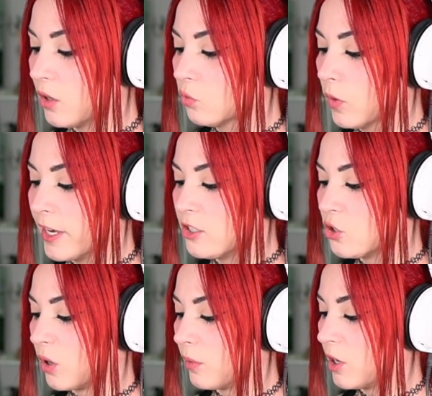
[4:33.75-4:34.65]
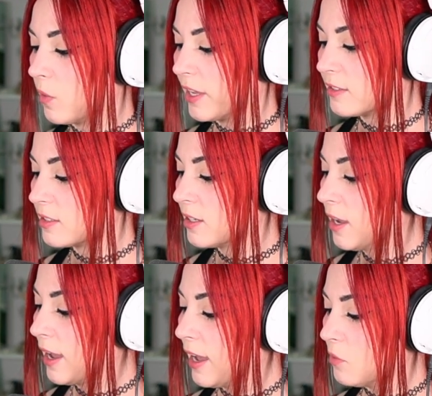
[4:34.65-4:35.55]
What is your request?
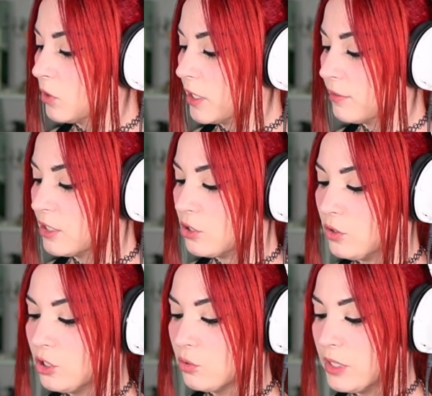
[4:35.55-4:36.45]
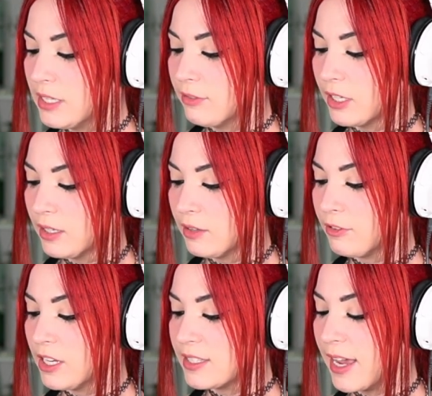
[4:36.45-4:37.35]
I will give it to you, even if
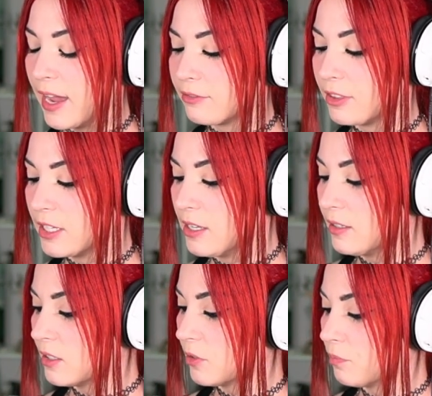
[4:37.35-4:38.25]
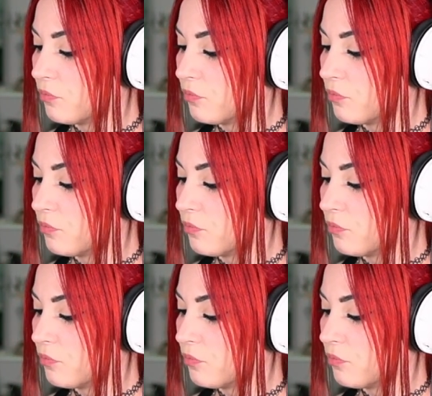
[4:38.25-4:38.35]
it is half the kingdom."